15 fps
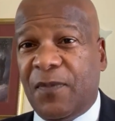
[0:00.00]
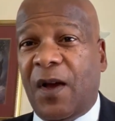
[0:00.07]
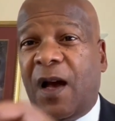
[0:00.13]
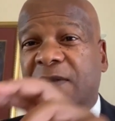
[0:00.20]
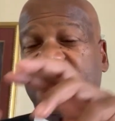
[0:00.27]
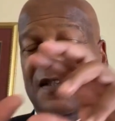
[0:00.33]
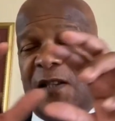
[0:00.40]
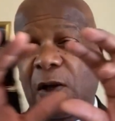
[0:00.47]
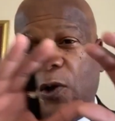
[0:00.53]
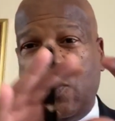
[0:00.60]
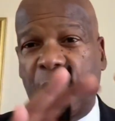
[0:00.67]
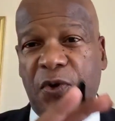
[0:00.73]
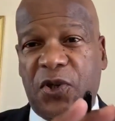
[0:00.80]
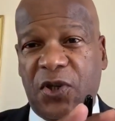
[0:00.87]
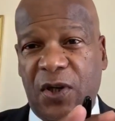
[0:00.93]
as a
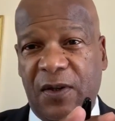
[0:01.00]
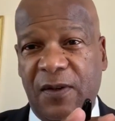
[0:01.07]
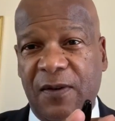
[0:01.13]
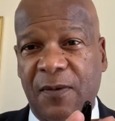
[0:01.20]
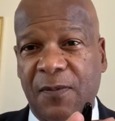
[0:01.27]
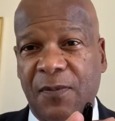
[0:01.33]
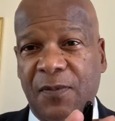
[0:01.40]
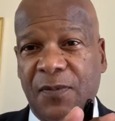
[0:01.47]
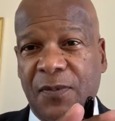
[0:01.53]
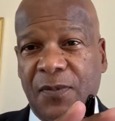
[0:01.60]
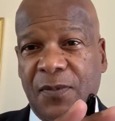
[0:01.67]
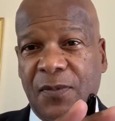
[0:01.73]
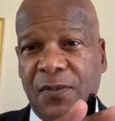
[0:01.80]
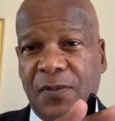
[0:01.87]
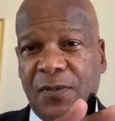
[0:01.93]
solution
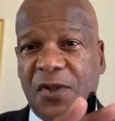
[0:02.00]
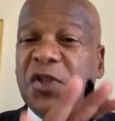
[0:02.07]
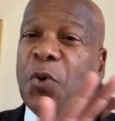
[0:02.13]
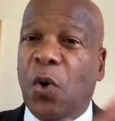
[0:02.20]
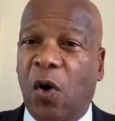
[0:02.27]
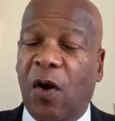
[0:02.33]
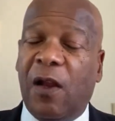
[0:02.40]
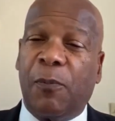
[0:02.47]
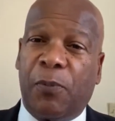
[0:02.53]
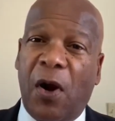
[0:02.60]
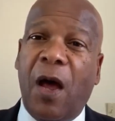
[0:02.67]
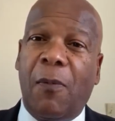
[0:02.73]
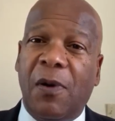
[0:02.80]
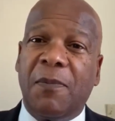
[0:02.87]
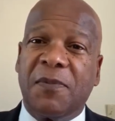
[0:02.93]
to all our
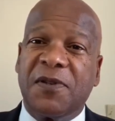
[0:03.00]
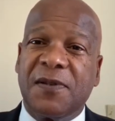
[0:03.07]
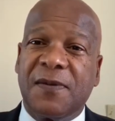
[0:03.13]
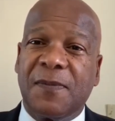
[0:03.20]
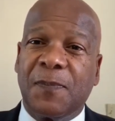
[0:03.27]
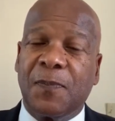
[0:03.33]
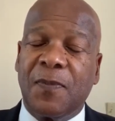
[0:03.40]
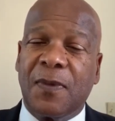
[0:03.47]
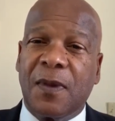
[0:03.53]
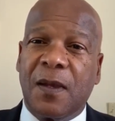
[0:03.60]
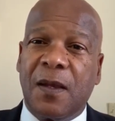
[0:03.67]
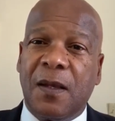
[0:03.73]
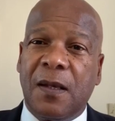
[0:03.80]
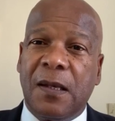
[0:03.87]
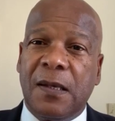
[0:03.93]
problems.
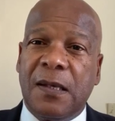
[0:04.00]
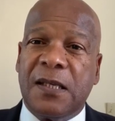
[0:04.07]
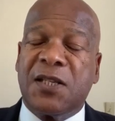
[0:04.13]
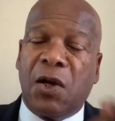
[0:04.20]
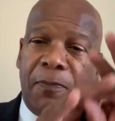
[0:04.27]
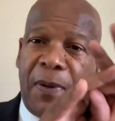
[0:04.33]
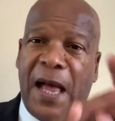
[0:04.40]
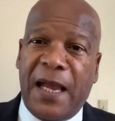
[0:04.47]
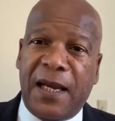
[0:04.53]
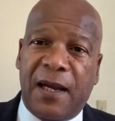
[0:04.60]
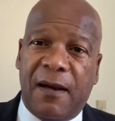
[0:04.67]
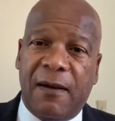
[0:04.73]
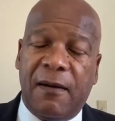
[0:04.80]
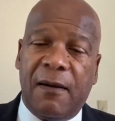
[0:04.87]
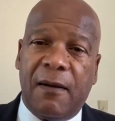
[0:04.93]
So
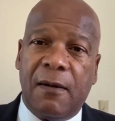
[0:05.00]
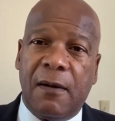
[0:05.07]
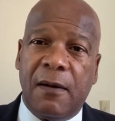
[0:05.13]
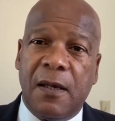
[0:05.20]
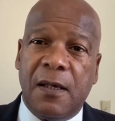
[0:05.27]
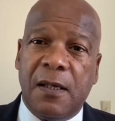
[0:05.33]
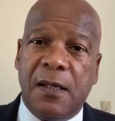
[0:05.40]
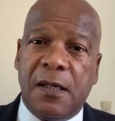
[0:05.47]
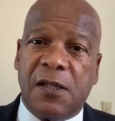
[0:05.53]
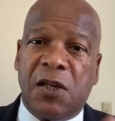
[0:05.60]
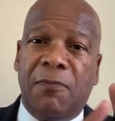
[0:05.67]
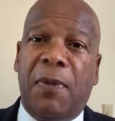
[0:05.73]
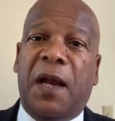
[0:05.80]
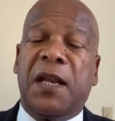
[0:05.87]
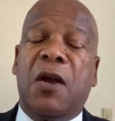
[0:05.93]
Biden,
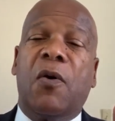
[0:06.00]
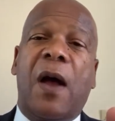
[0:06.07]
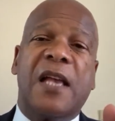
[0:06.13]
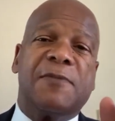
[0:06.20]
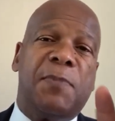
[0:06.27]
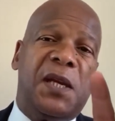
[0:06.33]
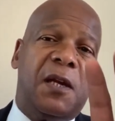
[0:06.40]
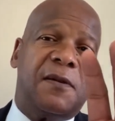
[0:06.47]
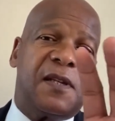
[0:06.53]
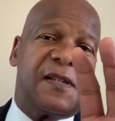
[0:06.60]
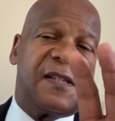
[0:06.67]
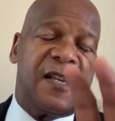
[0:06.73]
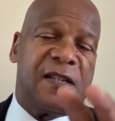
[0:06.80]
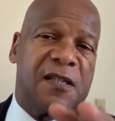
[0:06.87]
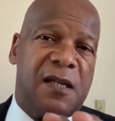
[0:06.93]
somebody who has been in the
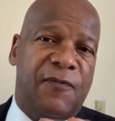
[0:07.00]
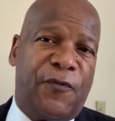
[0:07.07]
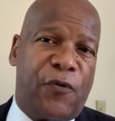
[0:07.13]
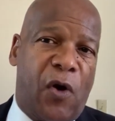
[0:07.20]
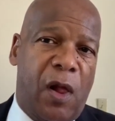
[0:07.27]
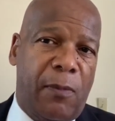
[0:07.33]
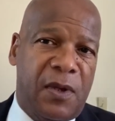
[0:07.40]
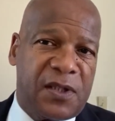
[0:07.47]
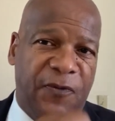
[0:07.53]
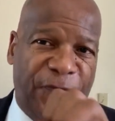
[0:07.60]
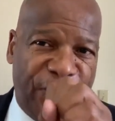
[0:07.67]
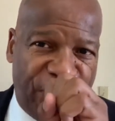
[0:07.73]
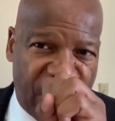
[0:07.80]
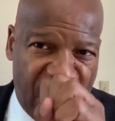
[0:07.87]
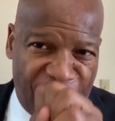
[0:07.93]
system for almost
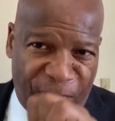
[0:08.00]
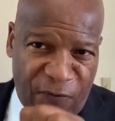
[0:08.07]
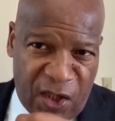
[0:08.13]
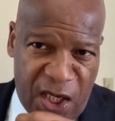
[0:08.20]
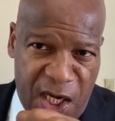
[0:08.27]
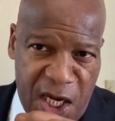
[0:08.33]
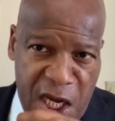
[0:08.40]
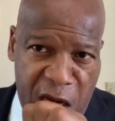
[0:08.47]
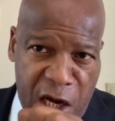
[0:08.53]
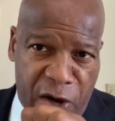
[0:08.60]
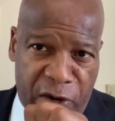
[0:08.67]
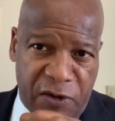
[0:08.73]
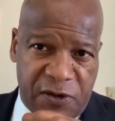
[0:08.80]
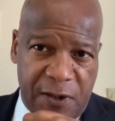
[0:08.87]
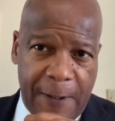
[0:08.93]
50
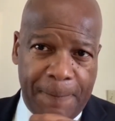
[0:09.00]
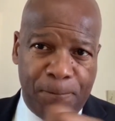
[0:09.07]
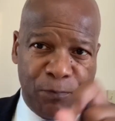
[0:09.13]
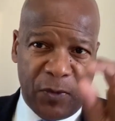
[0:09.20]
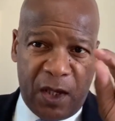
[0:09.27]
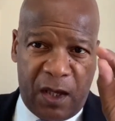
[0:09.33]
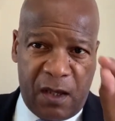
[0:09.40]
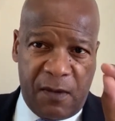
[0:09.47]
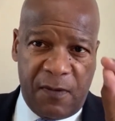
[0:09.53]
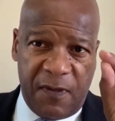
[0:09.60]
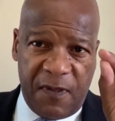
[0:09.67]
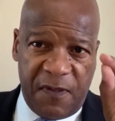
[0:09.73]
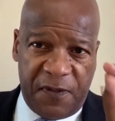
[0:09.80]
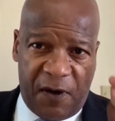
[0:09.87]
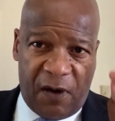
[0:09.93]
years,
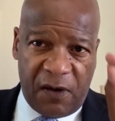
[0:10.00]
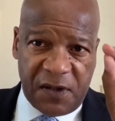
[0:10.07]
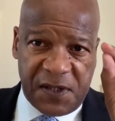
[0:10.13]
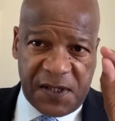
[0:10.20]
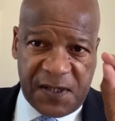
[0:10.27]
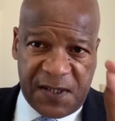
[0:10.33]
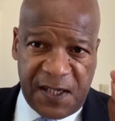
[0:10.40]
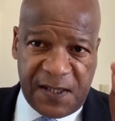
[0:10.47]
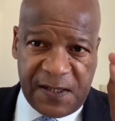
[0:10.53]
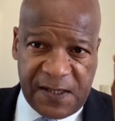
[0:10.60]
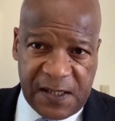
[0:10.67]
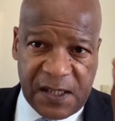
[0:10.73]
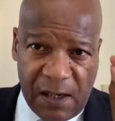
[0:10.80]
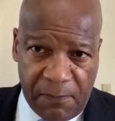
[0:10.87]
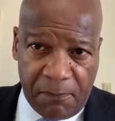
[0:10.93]
in the
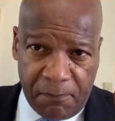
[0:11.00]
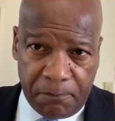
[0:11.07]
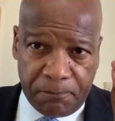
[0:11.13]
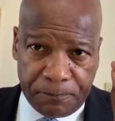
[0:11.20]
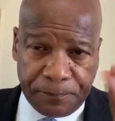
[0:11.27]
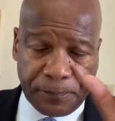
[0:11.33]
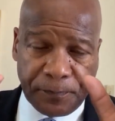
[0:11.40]
system